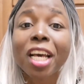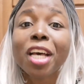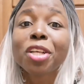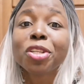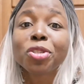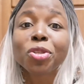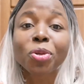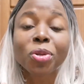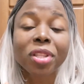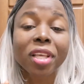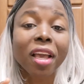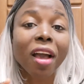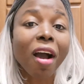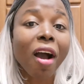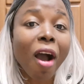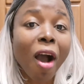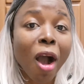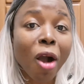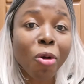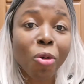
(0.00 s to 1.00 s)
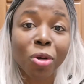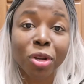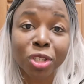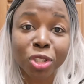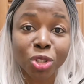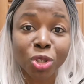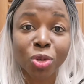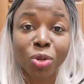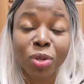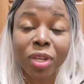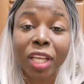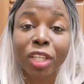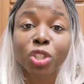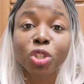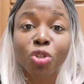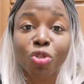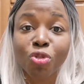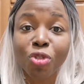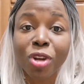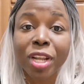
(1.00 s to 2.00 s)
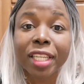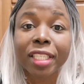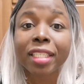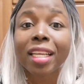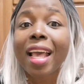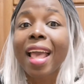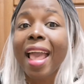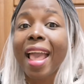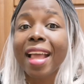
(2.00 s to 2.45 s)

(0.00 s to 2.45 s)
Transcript: so they are going to look at your rate,